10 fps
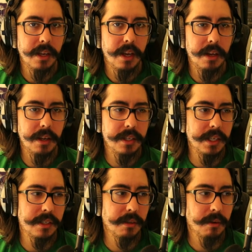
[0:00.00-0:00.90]
A
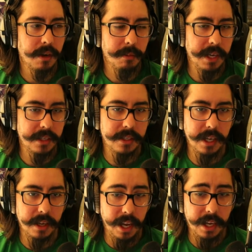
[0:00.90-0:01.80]
decent lawyer may
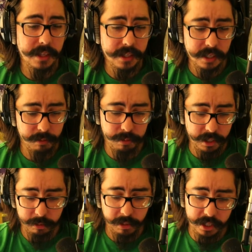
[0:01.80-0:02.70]
say, hey, this
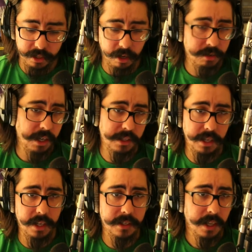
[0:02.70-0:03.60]
is what this contract
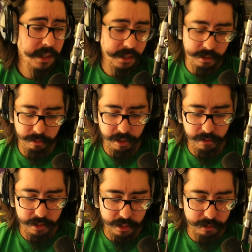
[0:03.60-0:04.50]
says. This is what
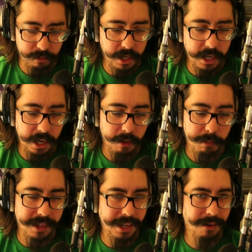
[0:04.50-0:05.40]
everything is reading out,
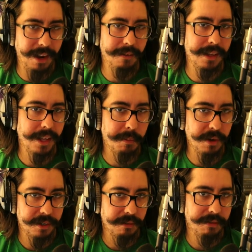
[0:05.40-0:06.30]
but they don't have any like
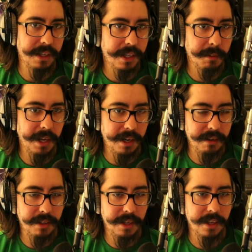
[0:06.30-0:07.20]
personal feeling about
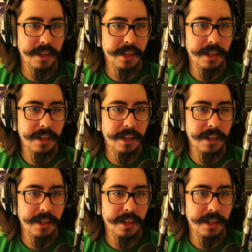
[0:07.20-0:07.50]
anything.